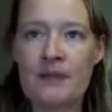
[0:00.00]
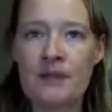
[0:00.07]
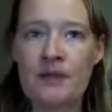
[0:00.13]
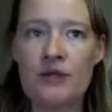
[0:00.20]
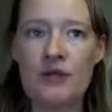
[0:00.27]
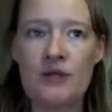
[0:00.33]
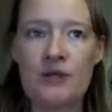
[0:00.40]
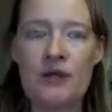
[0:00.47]

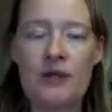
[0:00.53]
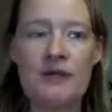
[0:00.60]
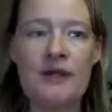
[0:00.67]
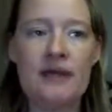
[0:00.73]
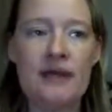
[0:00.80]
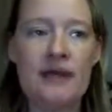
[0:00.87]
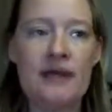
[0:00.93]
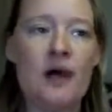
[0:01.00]

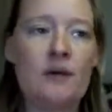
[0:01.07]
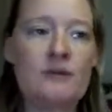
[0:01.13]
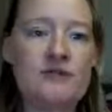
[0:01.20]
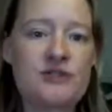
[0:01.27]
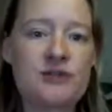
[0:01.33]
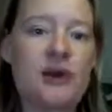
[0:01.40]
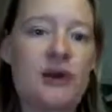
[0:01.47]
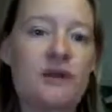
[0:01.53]
It helps
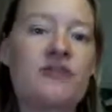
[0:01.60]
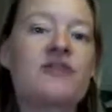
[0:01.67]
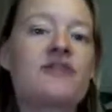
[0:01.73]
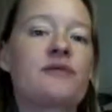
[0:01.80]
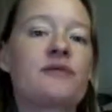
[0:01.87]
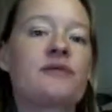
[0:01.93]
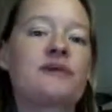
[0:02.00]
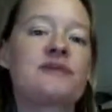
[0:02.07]
you go
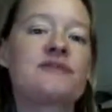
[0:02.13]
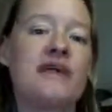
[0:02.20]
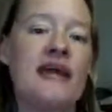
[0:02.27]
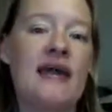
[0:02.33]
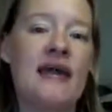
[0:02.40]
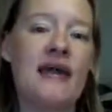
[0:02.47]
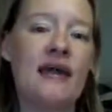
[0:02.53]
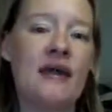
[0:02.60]
through your
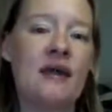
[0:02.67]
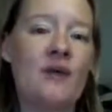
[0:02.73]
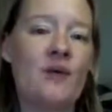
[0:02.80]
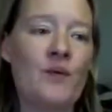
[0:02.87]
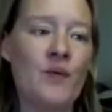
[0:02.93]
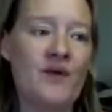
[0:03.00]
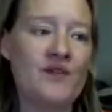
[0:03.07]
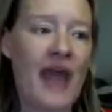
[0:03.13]
day
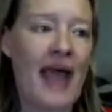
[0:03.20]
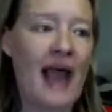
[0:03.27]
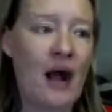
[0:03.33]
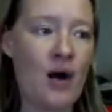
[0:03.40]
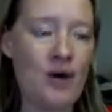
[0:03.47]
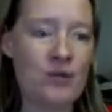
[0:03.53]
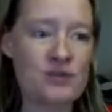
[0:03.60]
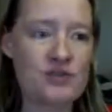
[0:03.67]

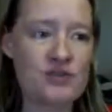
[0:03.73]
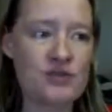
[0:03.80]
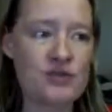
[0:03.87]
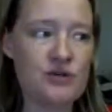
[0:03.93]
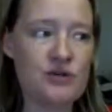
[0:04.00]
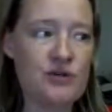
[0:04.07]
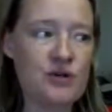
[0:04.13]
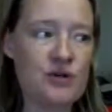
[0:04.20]
without
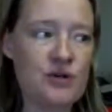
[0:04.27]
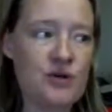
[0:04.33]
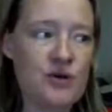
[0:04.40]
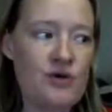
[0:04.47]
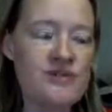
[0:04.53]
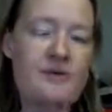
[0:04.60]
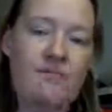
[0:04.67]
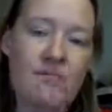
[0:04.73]

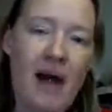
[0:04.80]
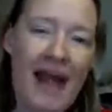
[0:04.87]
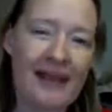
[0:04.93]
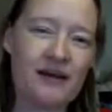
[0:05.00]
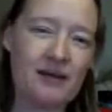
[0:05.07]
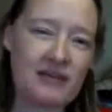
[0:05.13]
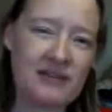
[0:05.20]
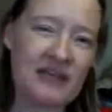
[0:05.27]
the
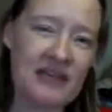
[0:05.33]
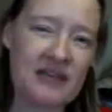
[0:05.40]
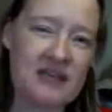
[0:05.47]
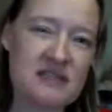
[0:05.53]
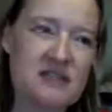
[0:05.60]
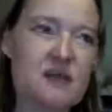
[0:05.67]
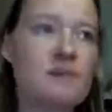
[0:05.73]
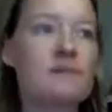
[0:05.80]
minor
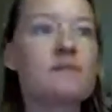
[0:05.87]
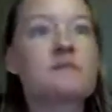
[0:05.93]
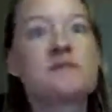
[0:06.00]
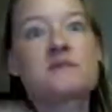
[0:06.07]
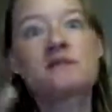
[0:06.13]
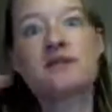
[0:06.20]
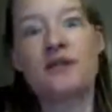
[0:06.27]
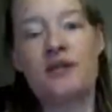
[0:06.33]
things
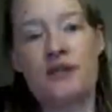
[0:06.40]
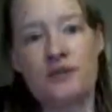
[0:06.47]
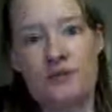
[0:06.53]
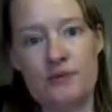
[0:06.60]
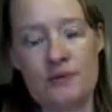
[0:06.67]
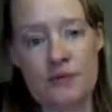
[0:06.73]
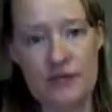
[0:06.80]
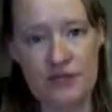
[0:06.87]
sending
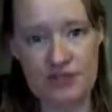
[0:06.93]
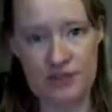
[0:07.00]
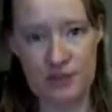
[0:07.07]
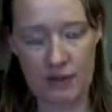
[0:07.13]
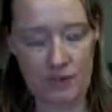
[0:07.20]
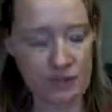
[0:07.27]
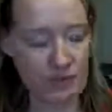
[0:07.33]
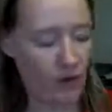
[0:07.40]
you into
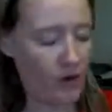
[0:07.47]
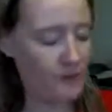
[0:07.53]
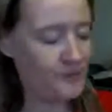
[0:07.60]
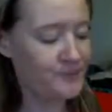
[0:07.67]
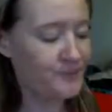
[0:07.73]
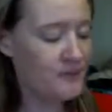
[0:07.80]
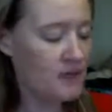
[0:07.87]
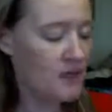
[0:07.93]
an uproar.
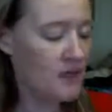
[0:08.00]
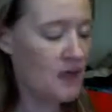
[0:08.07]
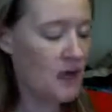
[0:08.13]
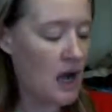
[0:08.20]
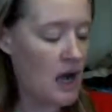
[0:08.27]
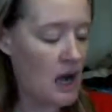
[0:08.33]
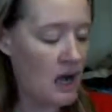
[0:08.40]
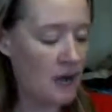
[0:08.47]

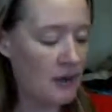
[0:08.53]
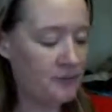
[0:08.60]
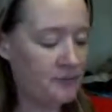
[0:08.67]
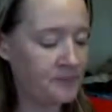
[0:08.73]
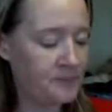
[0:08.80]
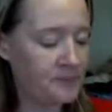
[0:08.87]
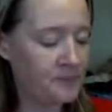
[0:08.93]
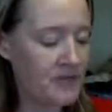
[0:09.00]

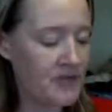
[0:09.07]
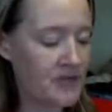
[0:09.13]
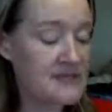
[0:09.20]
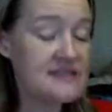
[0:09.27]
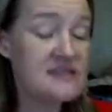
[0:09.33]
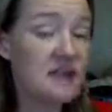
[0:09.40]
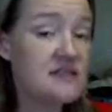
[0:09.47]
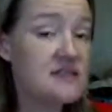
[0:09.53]
Um,
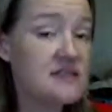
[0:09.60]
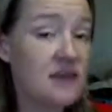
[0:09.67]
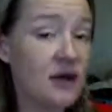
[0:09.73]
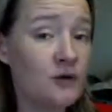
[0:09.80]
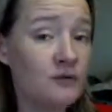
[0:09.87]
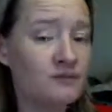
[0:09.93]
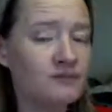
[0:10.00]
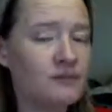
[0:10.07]

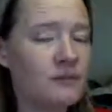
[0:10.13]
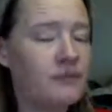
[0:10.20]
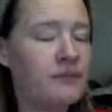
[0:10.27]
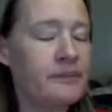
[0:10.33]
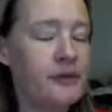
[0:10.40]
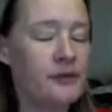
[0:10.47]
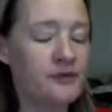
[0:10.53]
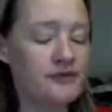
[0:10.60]
Sunstone,
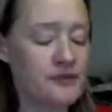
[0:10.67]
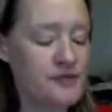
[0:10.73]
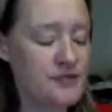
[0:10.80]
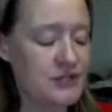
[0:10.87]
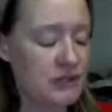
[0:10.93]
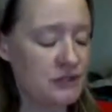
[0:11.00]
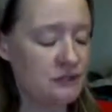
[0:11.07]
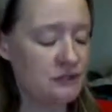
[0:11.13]
beautiful
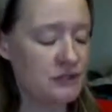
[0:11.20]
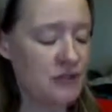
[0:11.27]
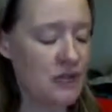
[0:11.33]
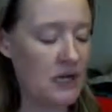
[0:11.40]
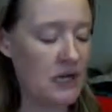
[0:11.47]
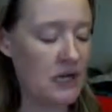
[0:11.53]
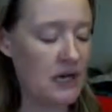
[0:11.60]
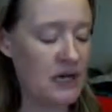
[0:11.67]
stone.
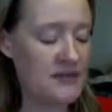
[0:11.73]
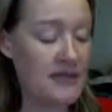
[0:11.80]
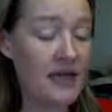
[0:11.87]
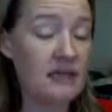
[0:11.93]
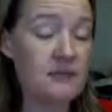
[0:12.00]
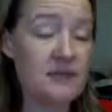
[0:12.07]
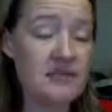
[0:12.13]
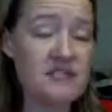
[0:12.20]
The
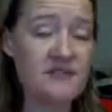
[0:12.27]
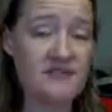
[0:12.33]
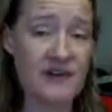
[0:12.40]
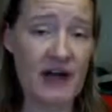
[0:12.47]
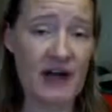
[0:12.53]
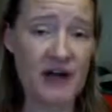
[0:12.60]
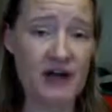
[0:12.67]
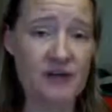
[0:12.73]
element is
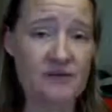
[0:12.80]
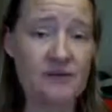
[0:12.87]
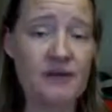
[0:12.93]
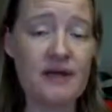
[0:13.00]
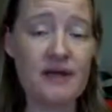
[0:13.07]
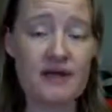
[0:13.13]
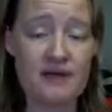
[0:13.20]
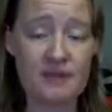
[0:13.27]
fire,
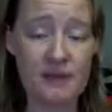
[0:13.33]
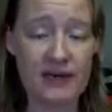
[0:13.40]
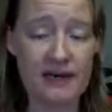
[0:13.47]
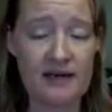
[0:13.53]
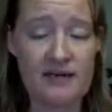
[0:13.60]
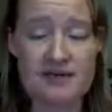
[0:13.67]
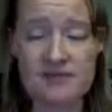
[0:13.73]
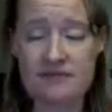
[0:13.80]
and the
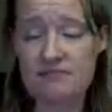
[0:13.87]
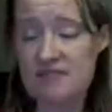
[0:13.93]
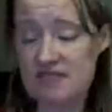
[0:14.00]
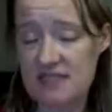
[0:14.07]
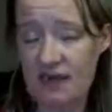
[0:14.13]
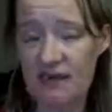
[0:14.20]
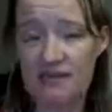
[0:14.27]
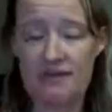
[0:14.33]
planet is
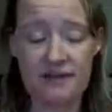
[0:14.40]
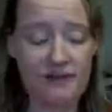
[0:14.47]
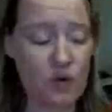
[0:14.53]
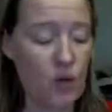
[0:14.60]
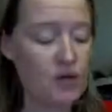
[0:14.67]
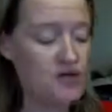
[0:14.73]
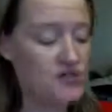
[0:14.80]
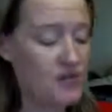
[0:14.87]
sun, of
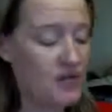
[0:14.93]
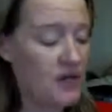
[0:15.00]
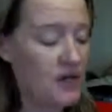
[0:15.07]
course.